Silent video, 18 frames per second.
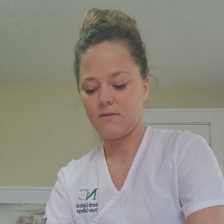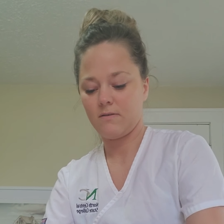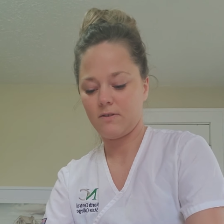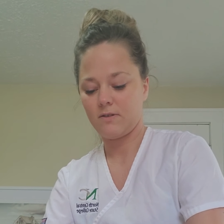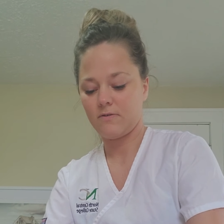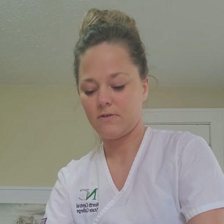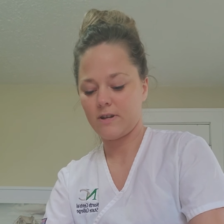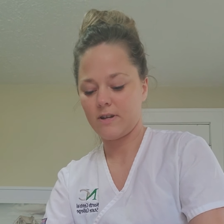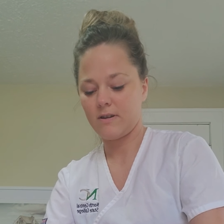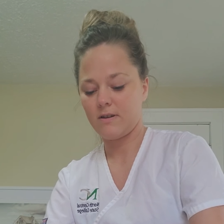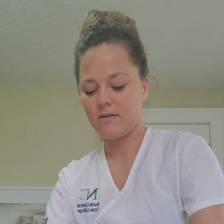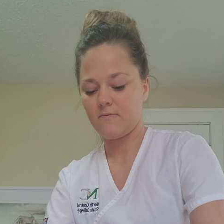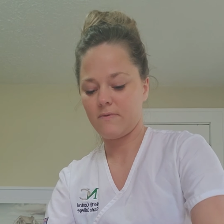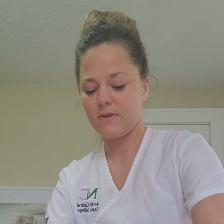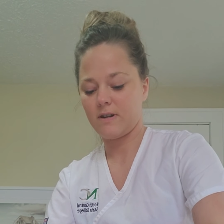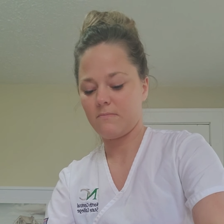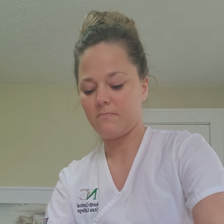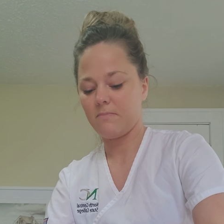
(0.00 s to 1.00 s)
So right now we
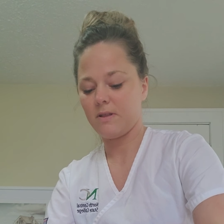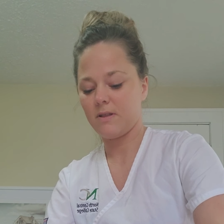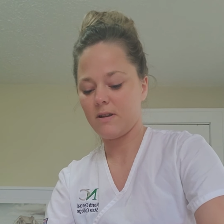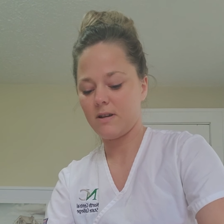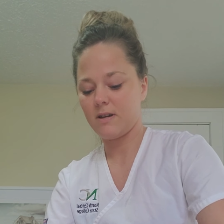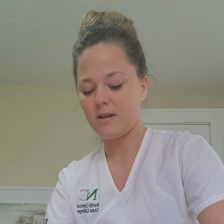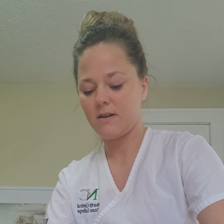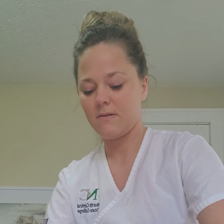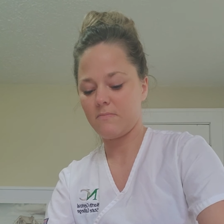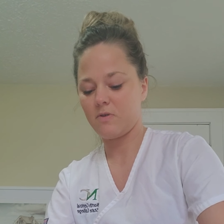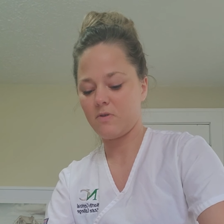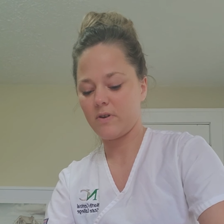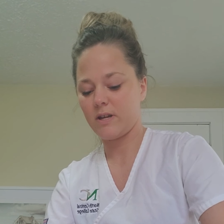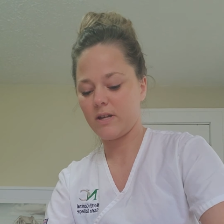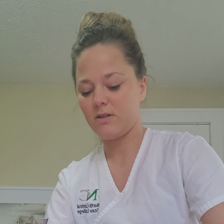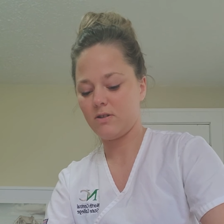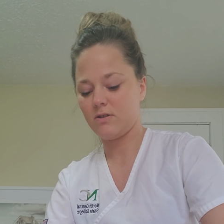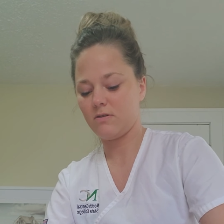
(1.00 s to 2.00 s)
got blood. I'm
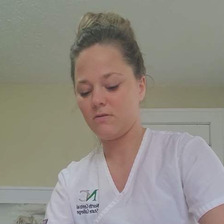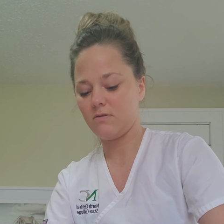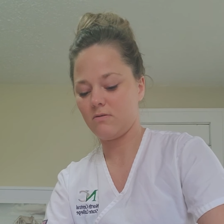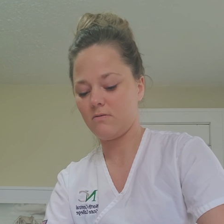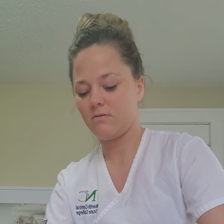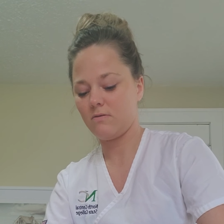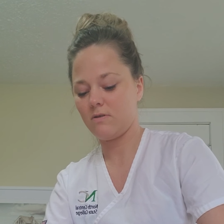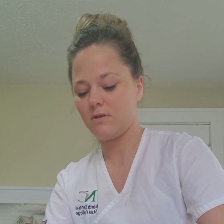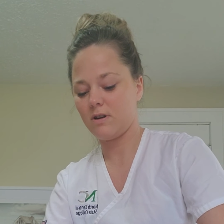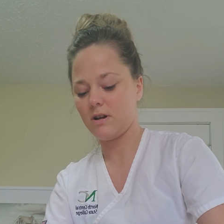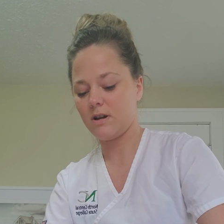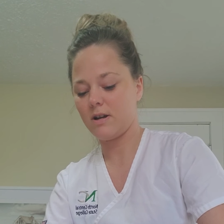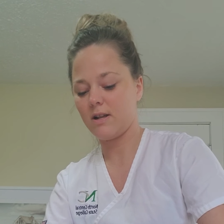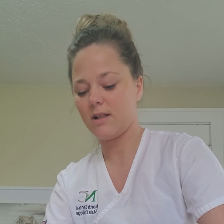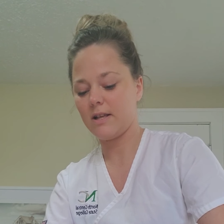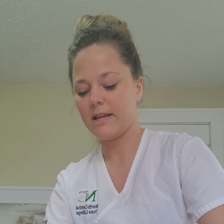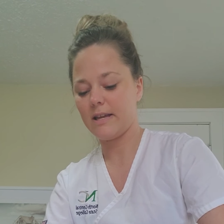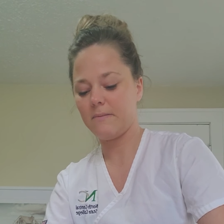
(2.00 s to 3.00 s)
going to
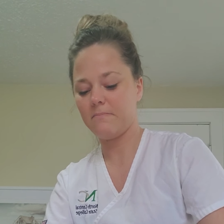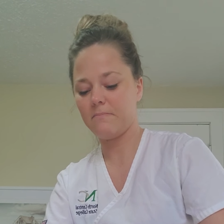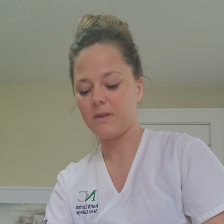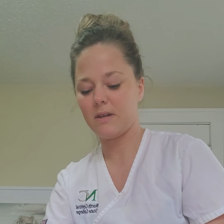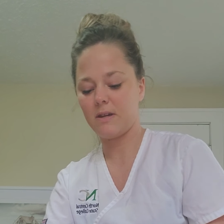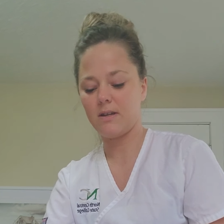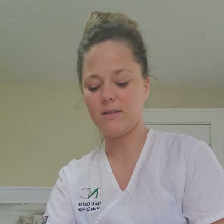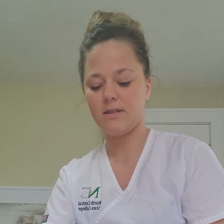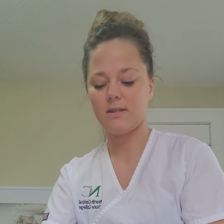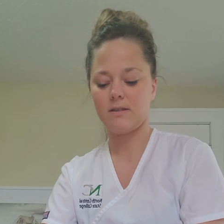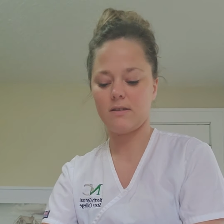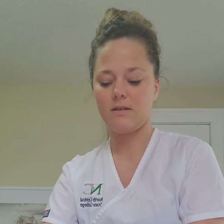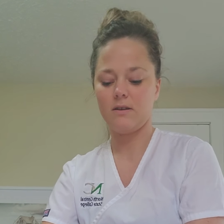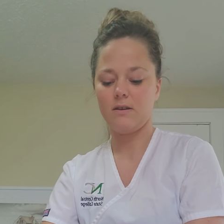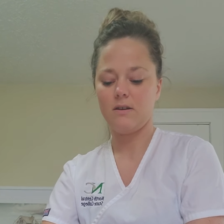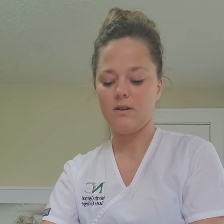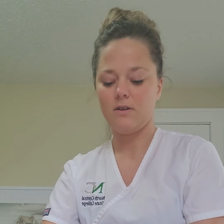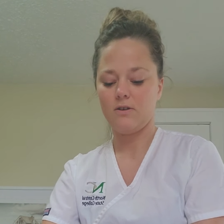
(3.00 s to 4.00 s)
unclamp this
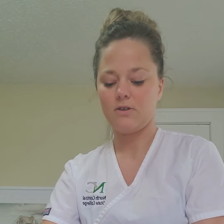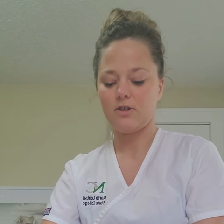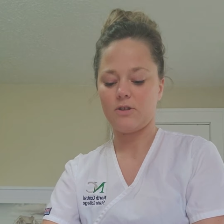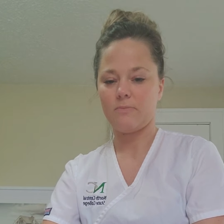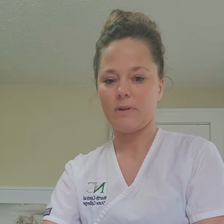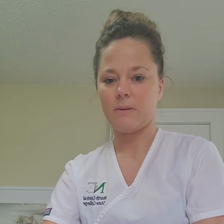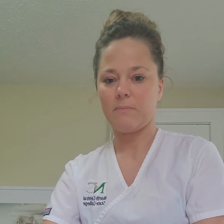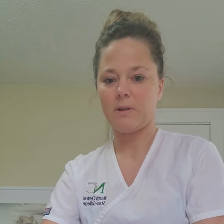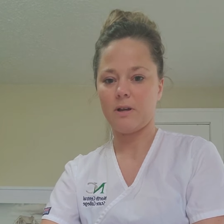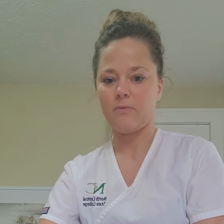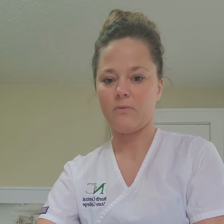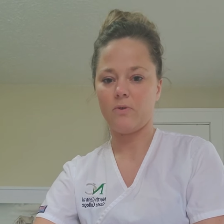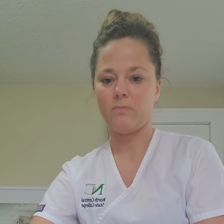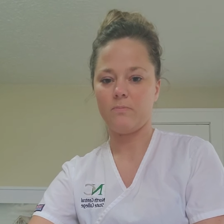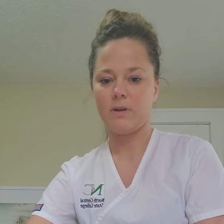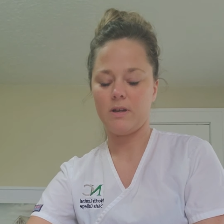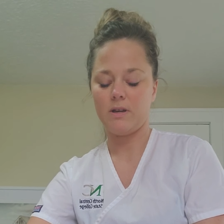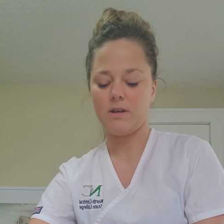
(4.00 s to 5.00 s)
so my blood will
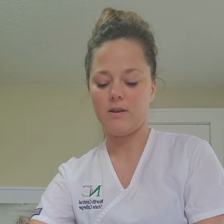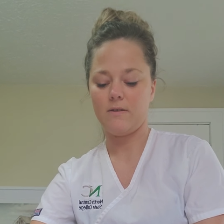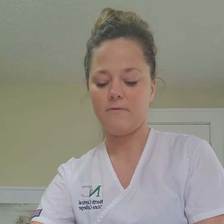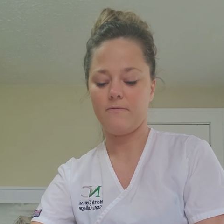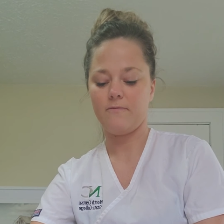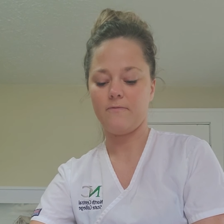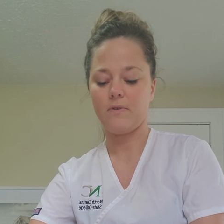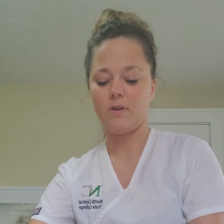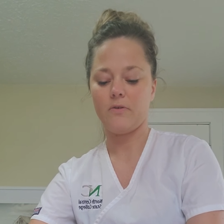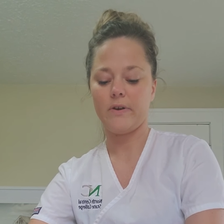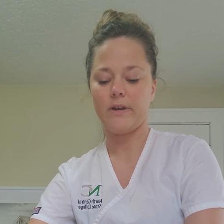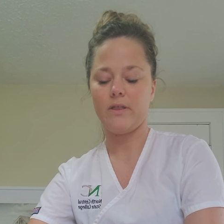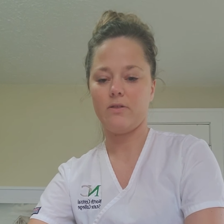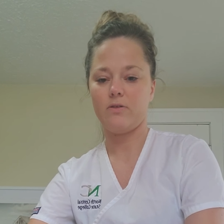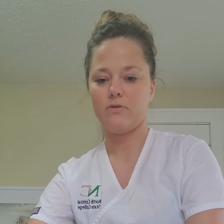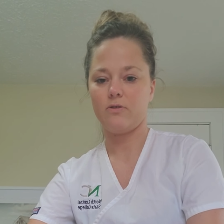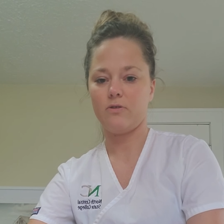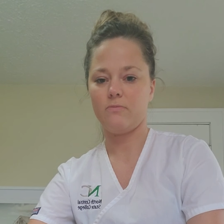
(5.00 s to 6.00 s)
be flowing
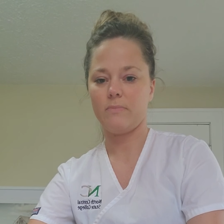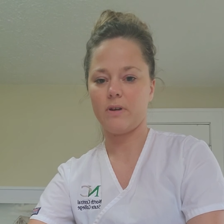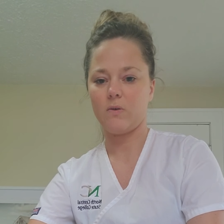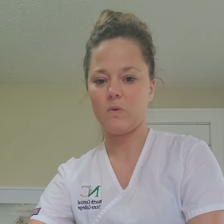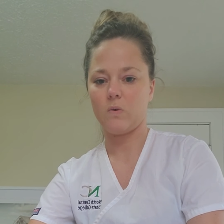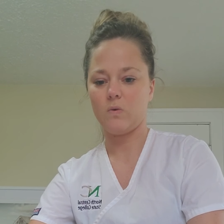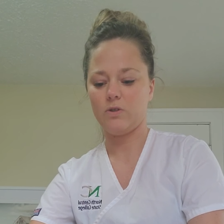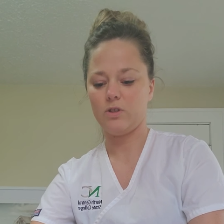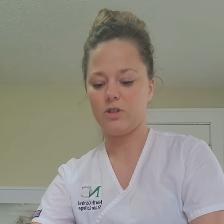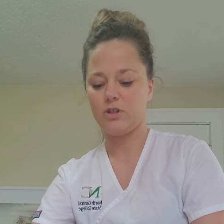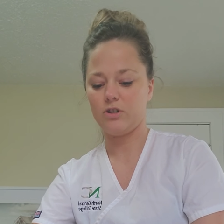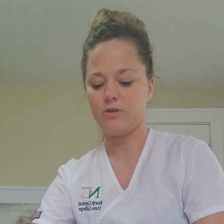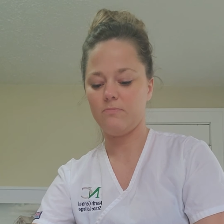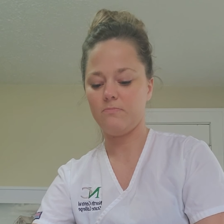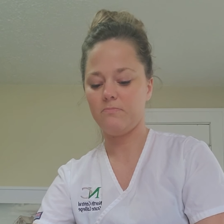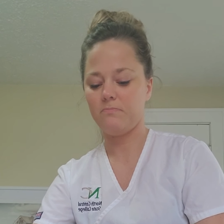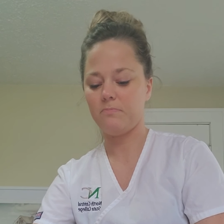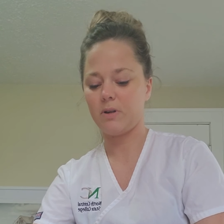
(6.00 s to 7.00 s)
through my whole
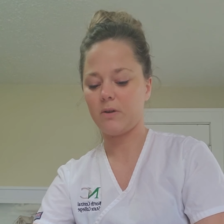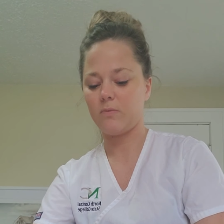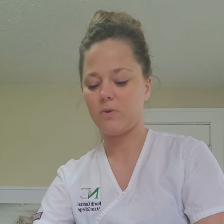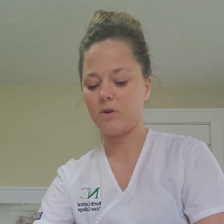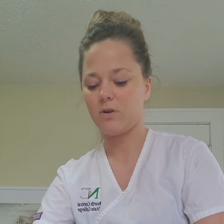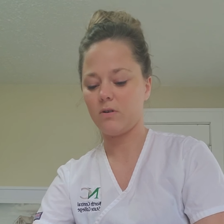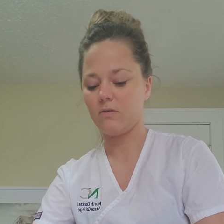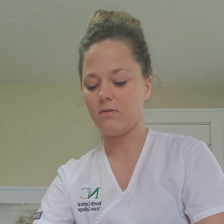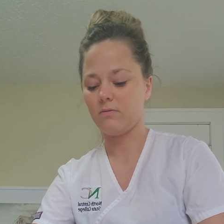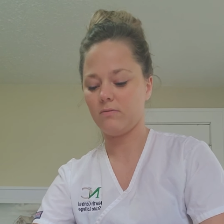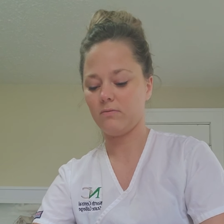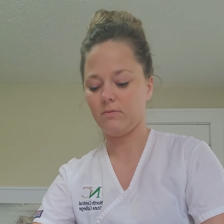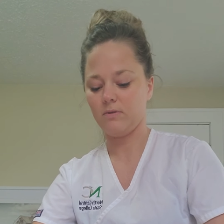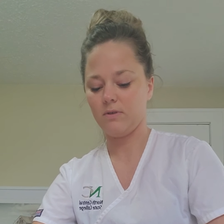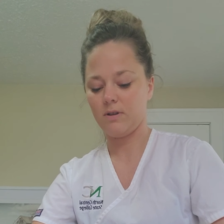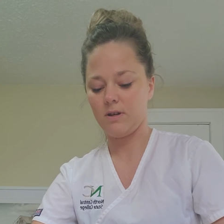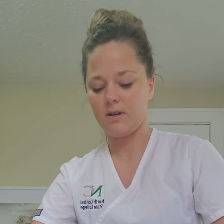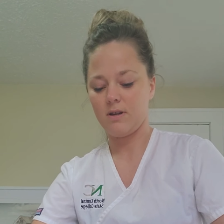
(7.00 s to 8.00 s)
tube, but I won't.
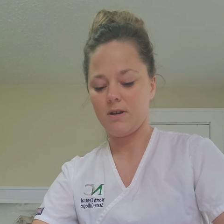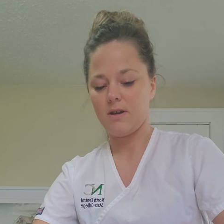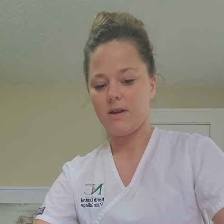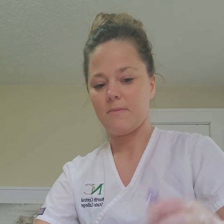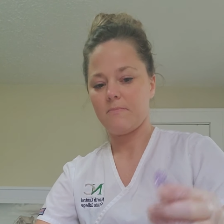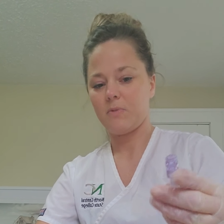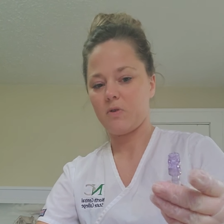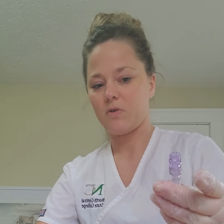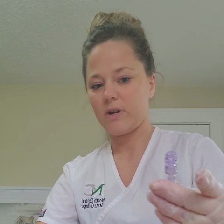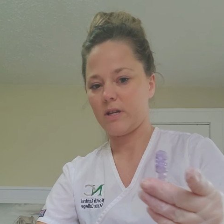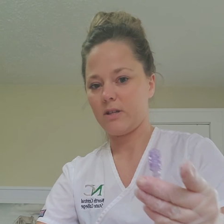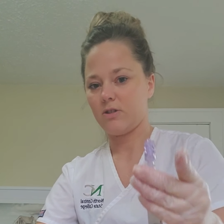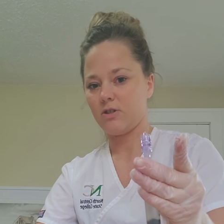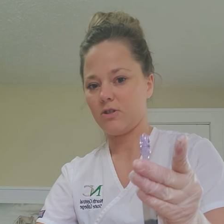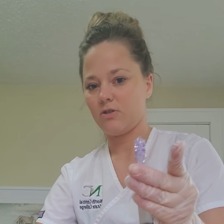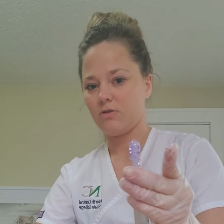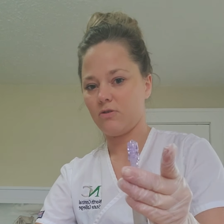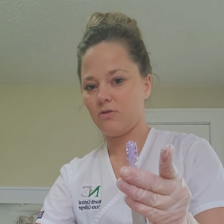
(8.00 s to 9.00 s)
Going
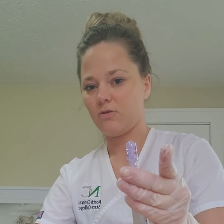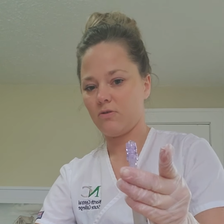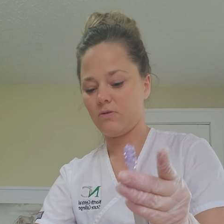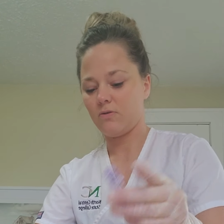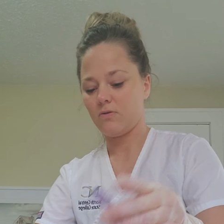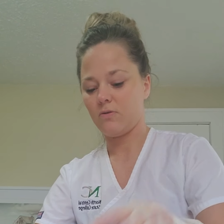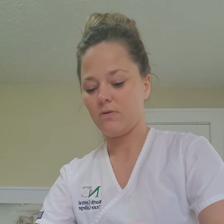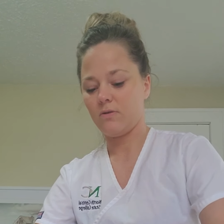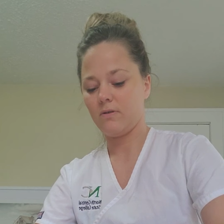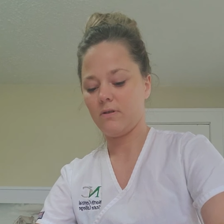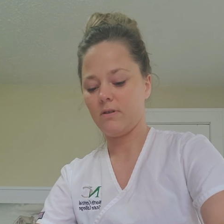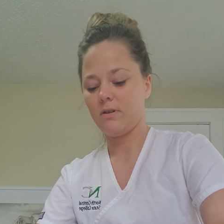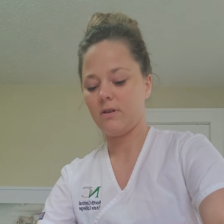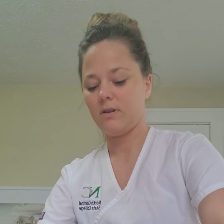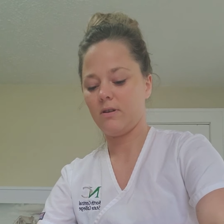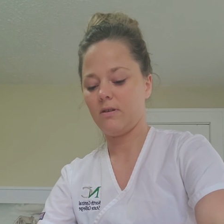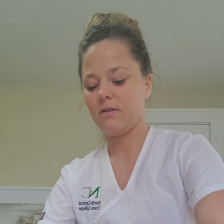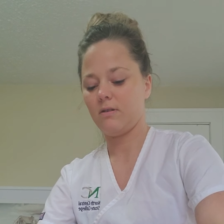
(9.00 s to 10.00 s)
to
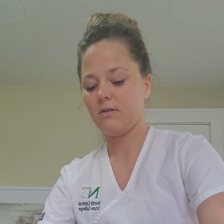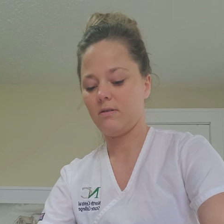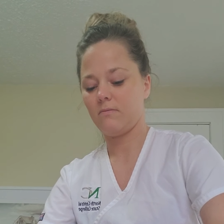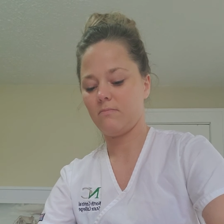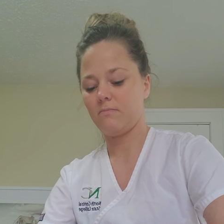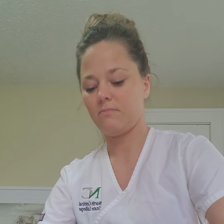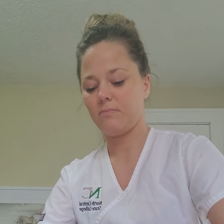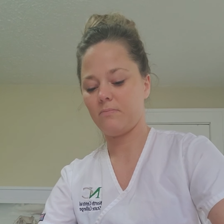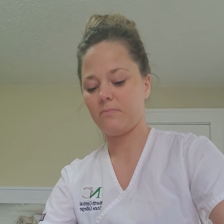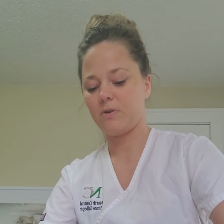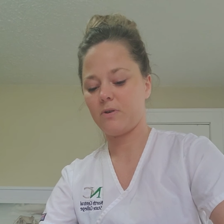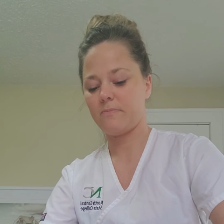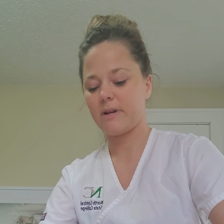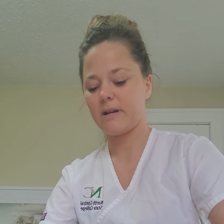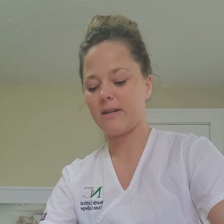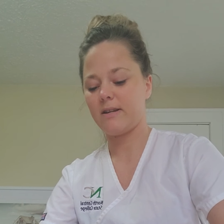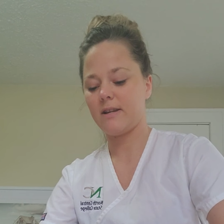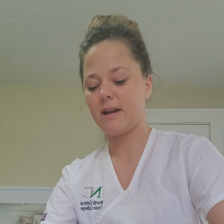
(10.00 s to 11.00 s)
put my
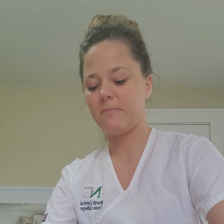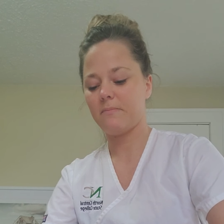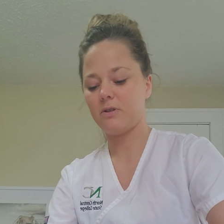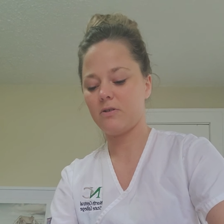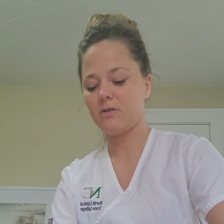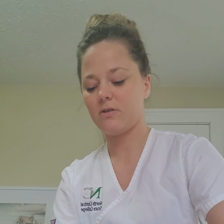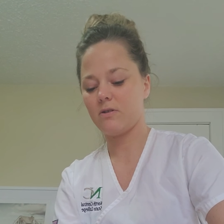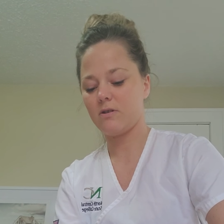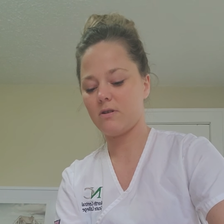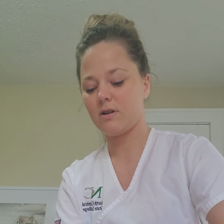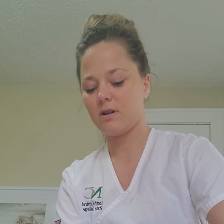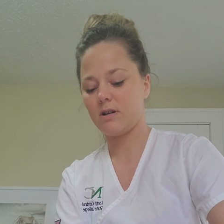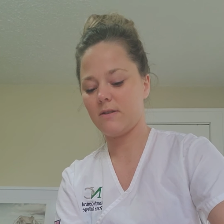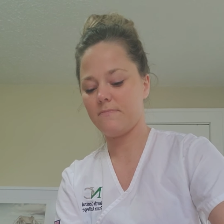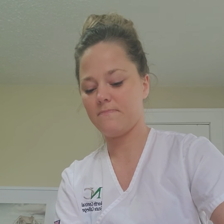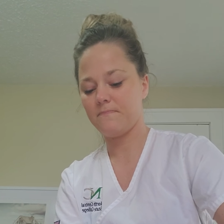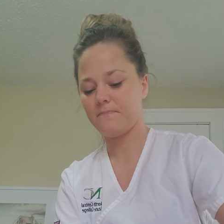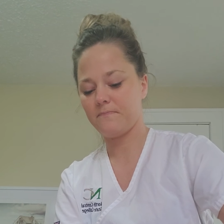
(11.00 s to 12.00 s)
adapter on.